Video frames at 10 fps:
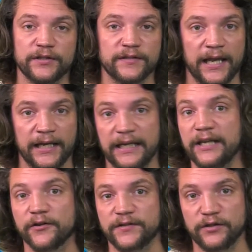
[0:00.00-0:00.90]
is a
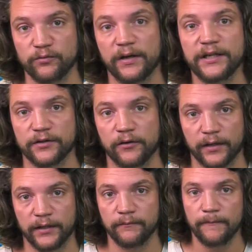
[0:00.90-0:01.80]
ERC20
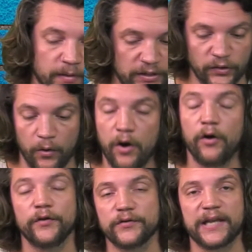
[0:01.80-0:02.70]
token. So all
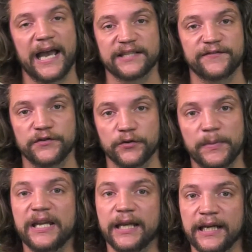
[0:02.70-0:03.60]
of those gas fees are
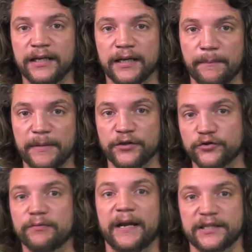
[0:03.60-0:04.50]
being eaten up in
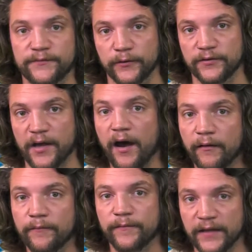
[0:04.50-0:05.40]
transfers
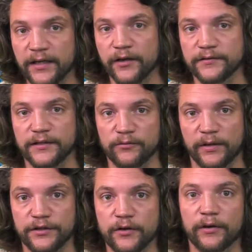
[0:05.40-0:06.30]
of the
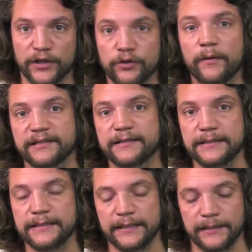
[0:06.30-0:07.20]
ERC20 token
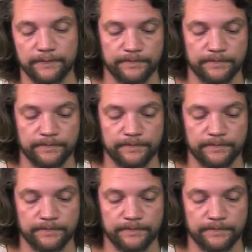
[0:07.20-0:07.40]
USDT.